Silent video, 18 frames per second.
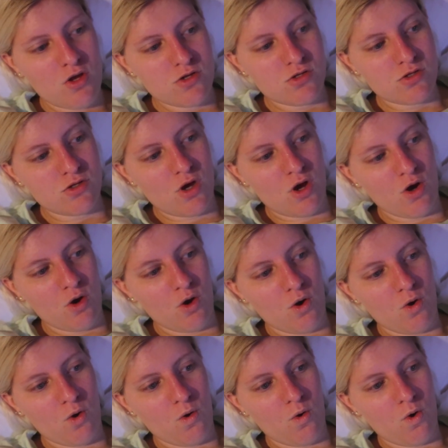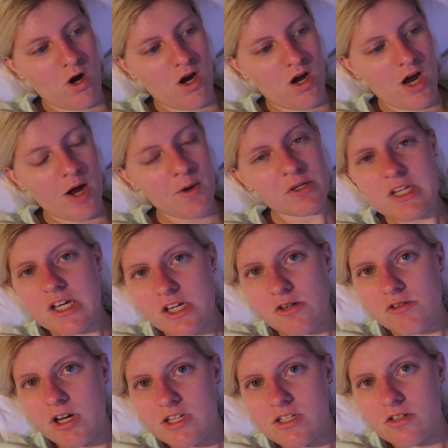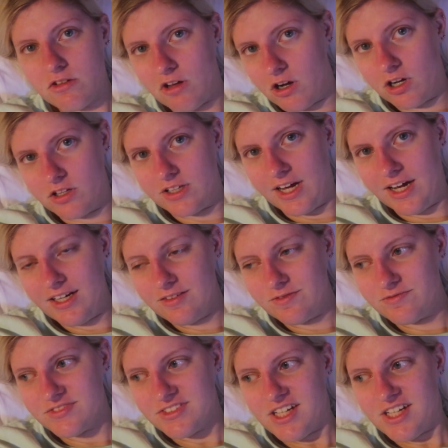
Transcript: so I will take you guys along on that.